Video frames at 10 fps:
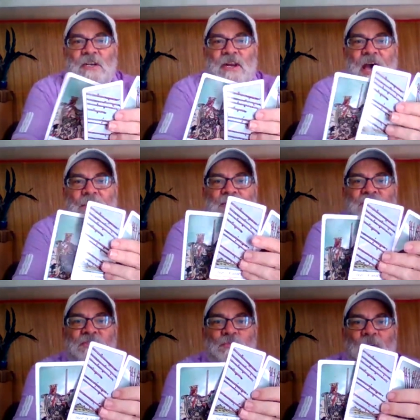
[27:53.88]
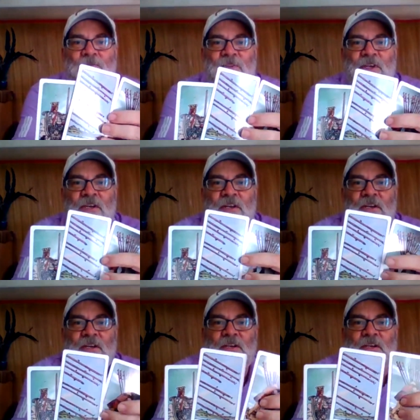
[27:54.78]
it's going to happen swiftly.
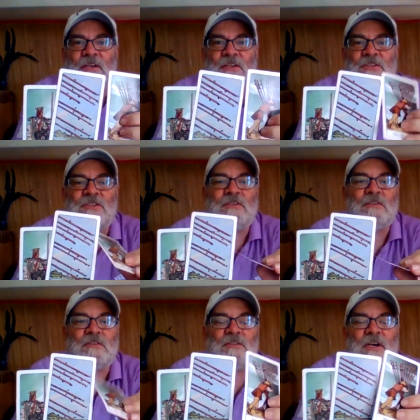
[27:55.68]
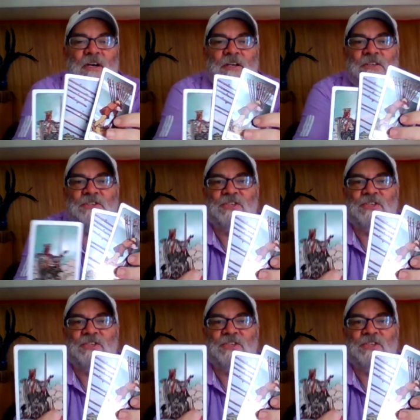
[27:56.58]
Uh,